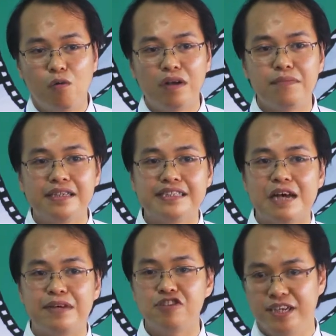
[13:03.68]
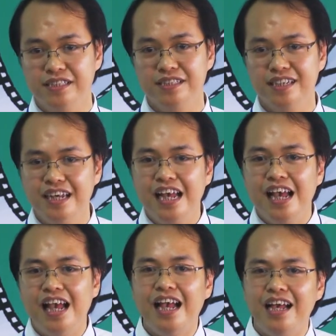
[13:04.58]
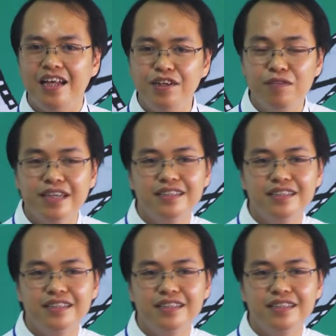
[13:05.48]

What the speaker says: 1 month staff exchange. During